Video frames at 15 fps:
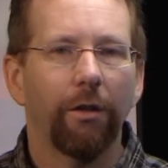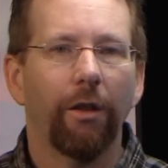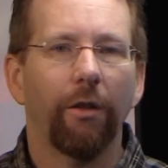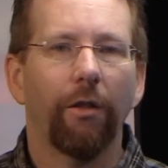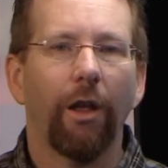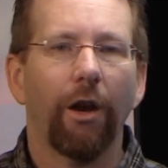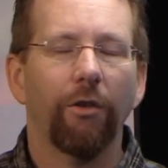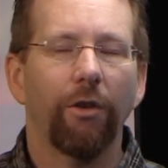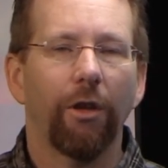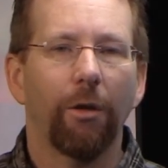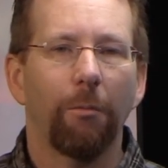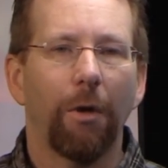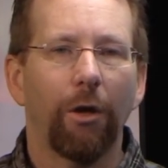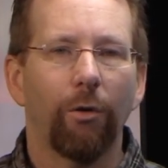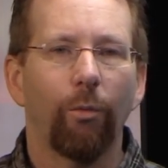that they actually
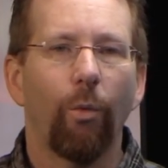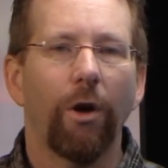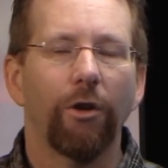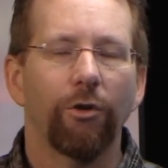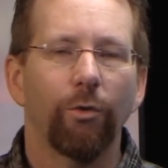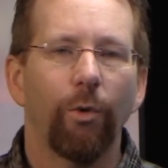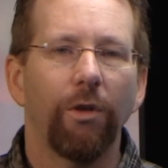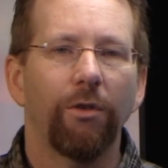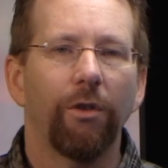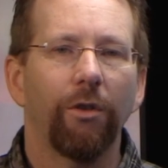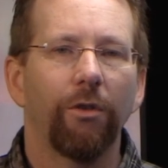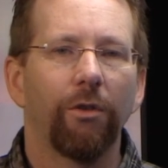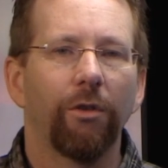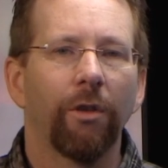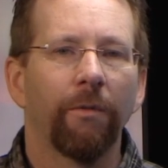can make wise
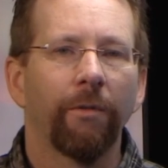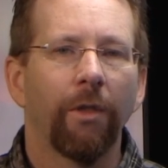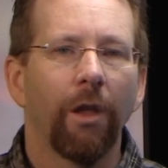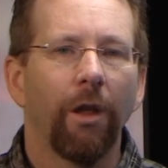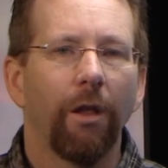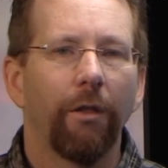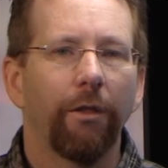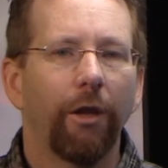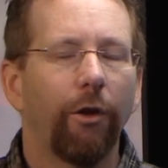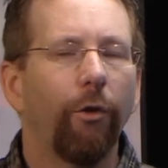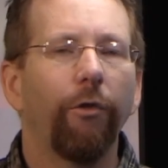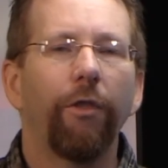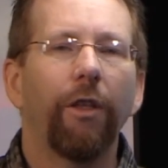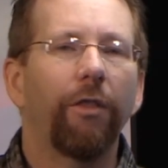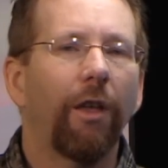choices. They
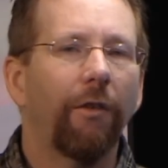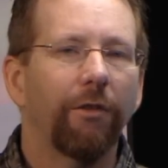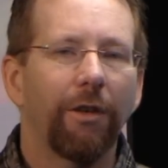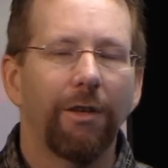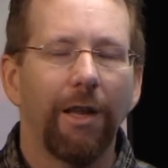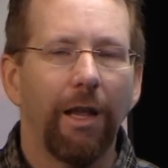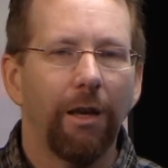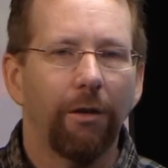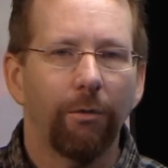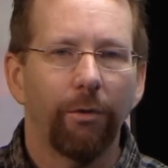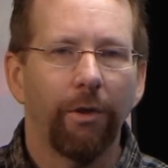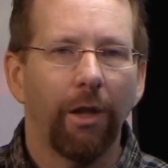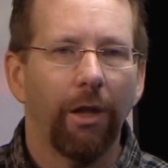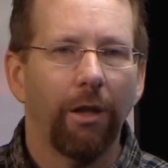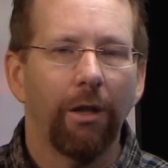don't think they have to date
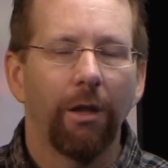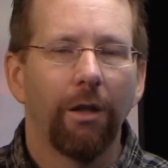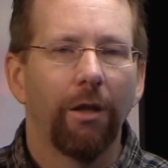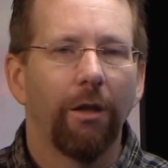when they